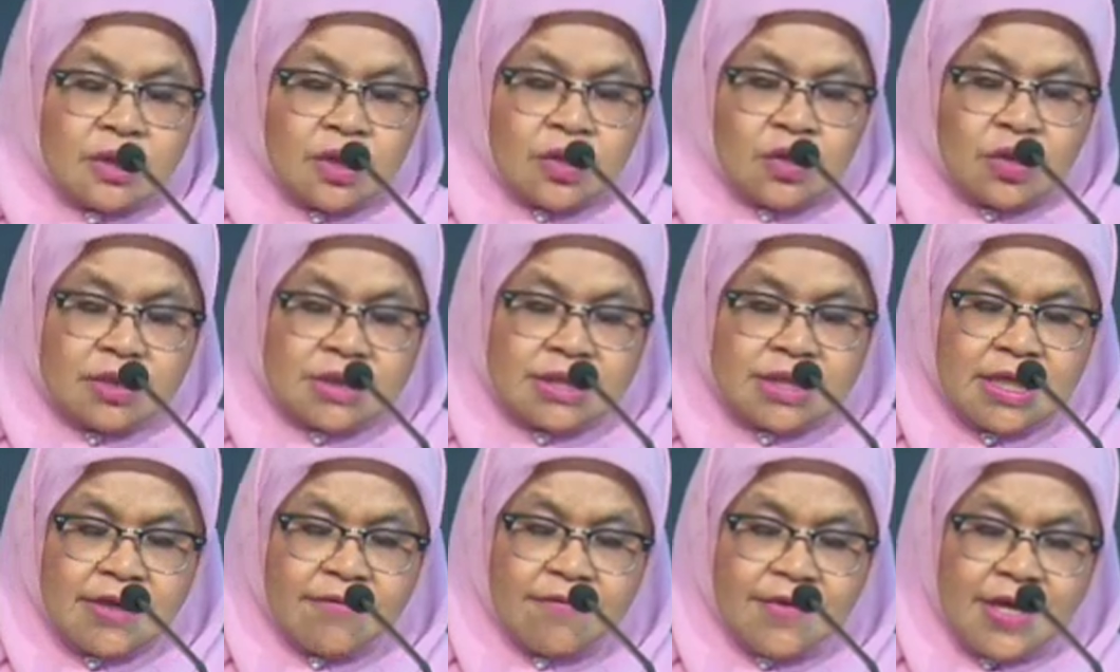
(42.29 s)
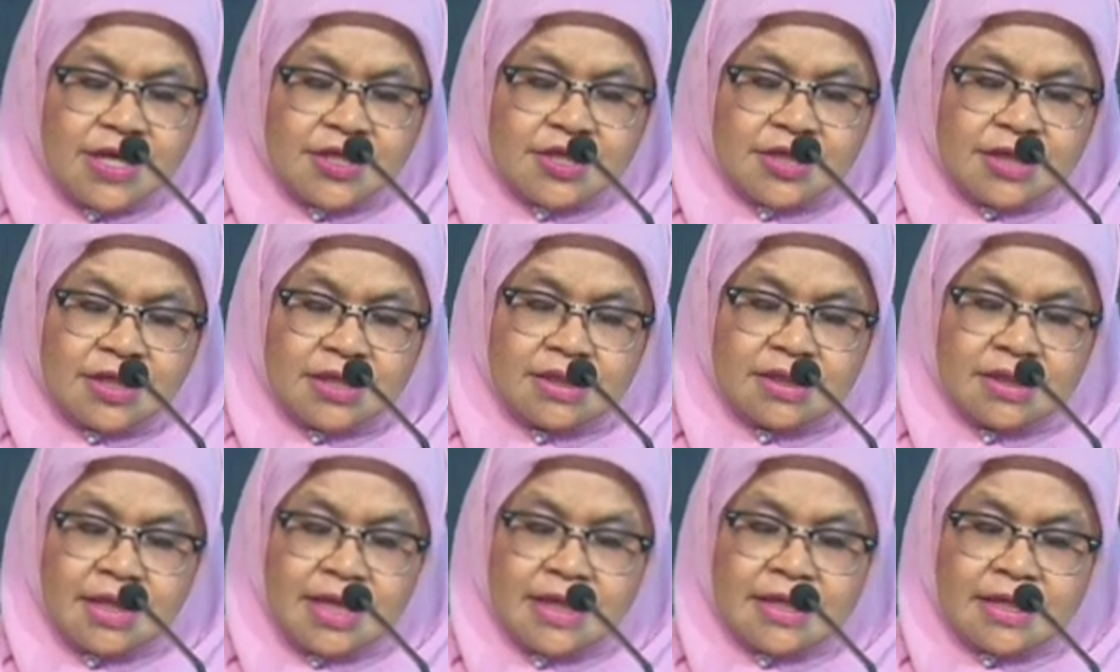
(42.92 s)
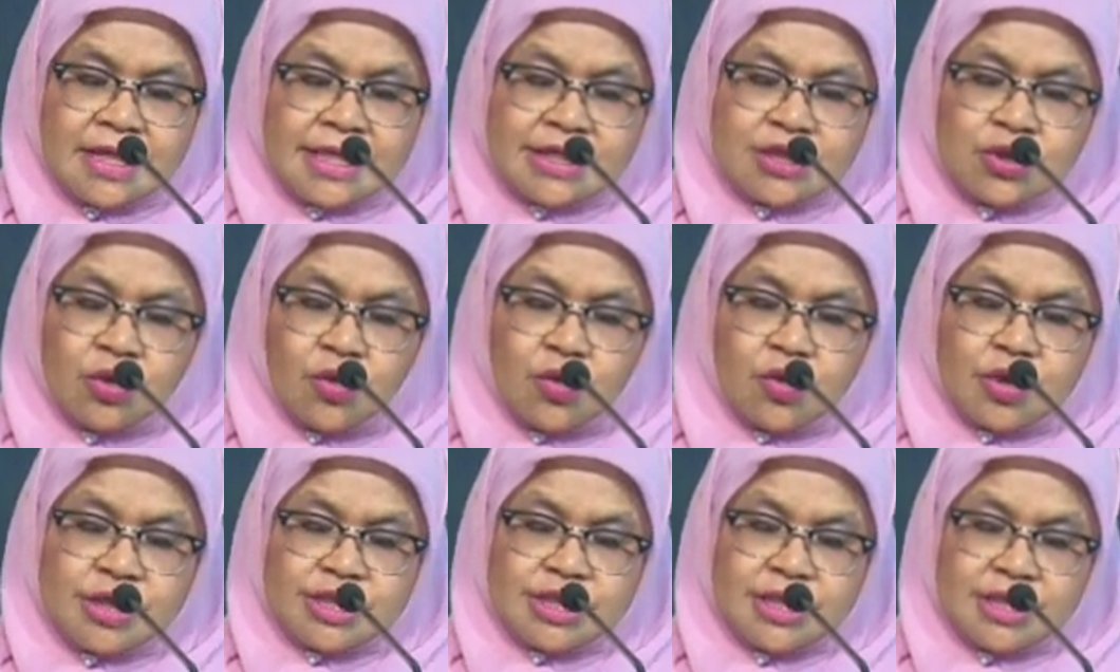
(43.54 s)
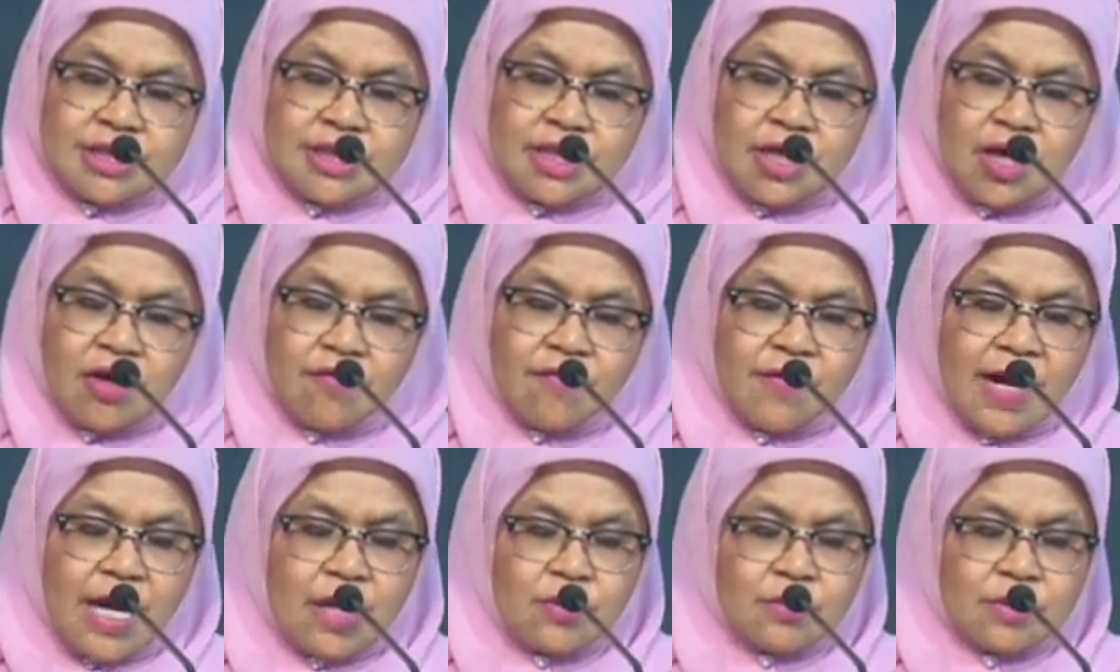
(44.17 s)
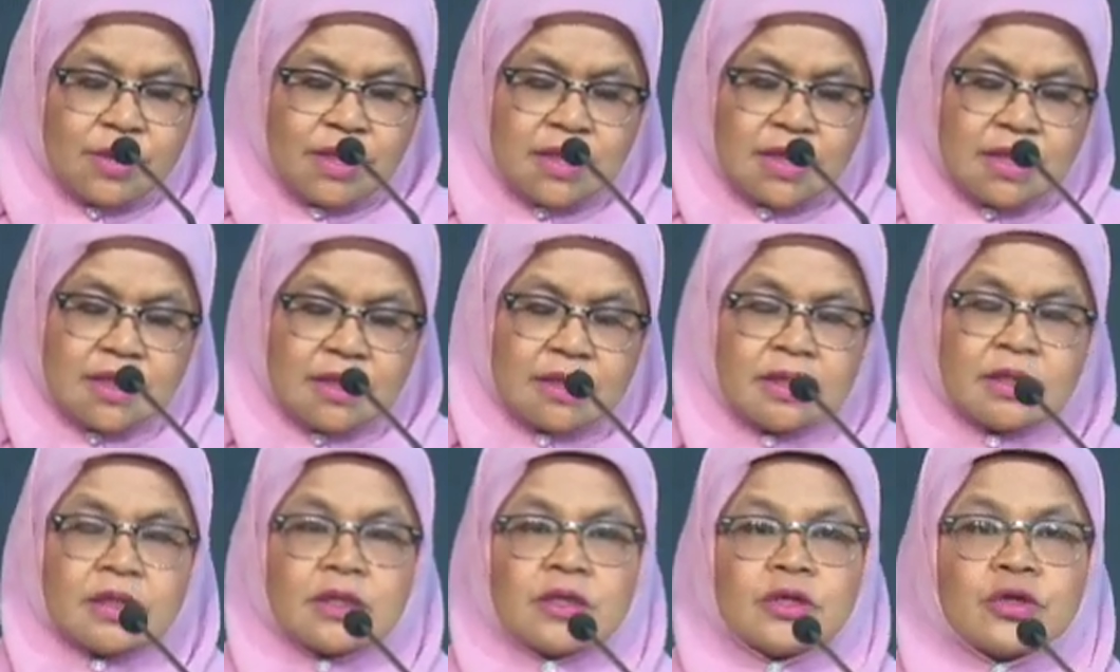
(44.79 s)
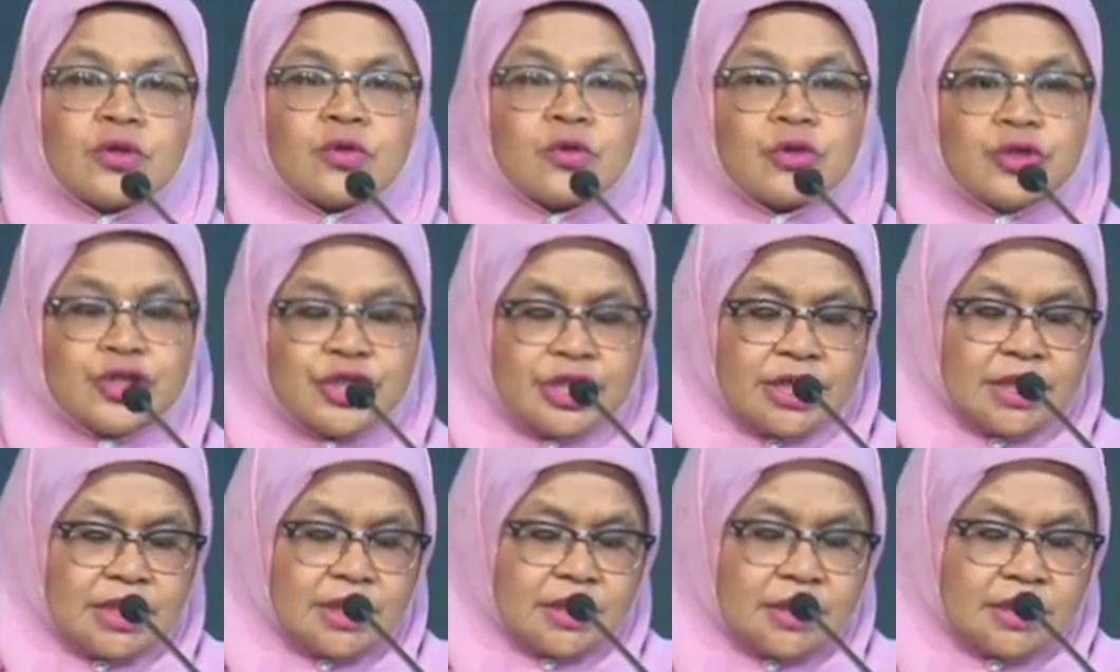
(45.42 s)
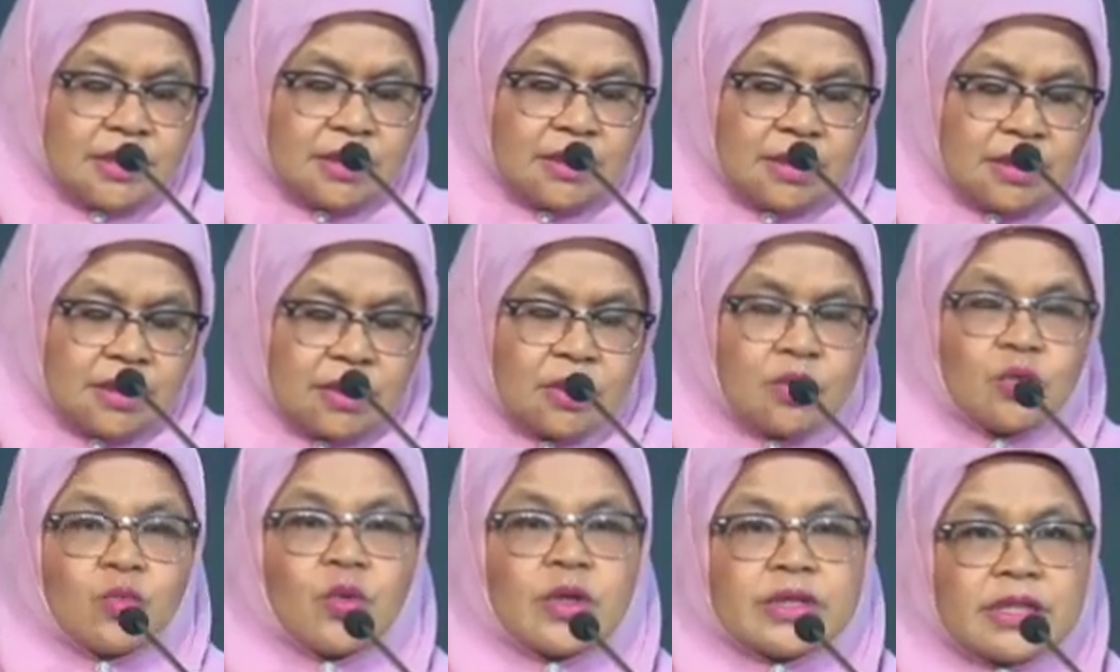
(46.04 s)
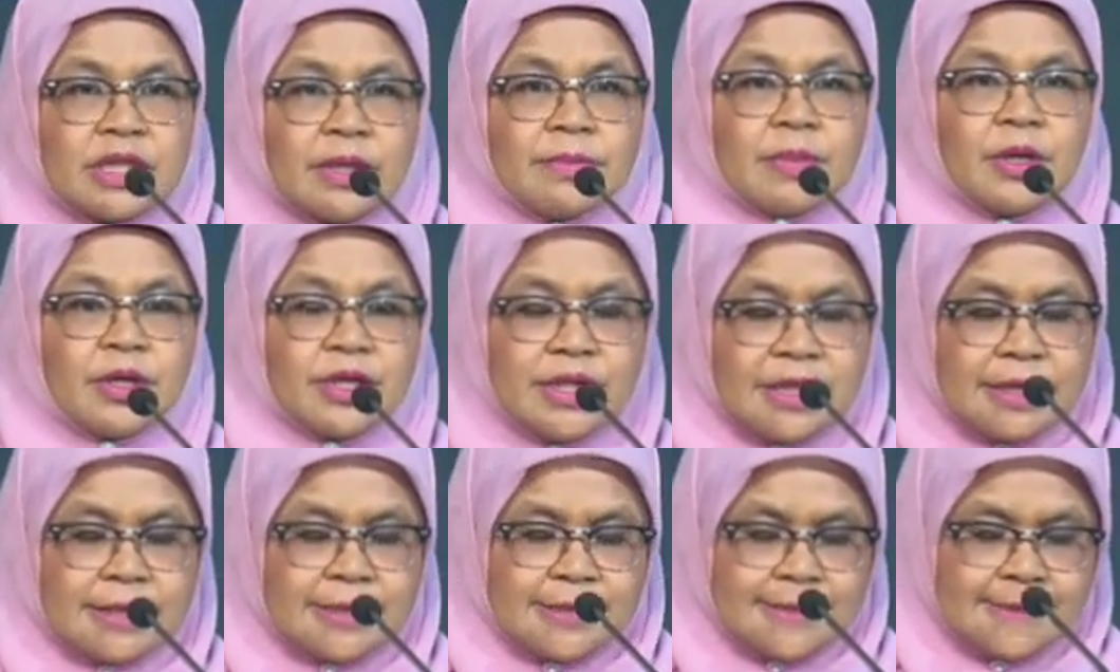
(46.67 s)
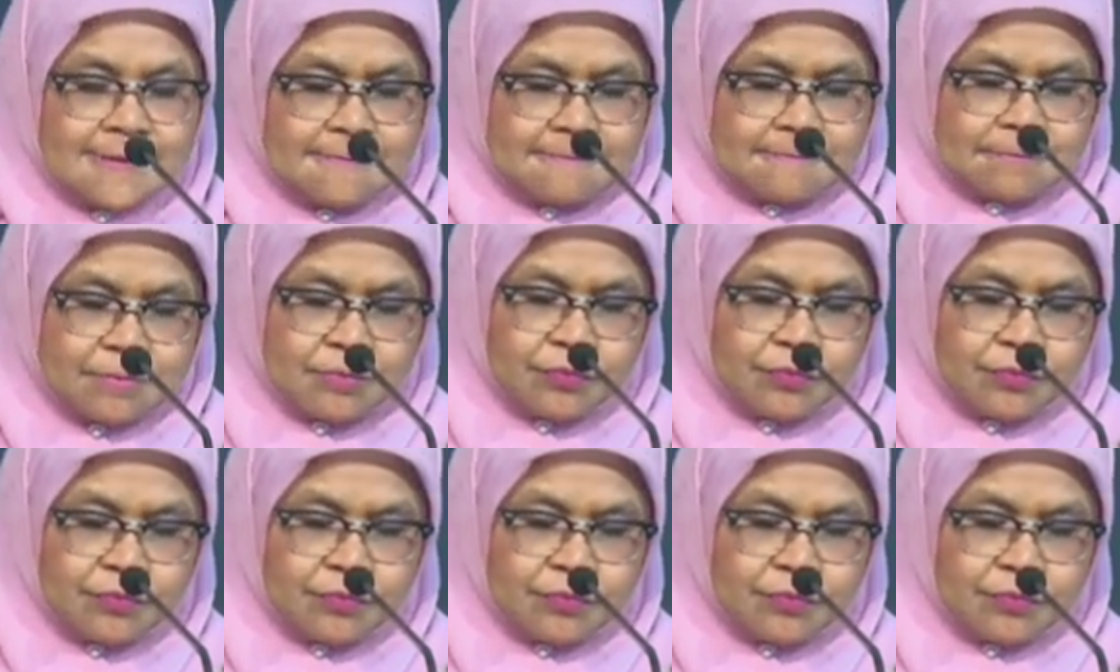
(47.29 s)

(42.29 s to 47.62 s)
conservation and restoration of our crucial water bodies.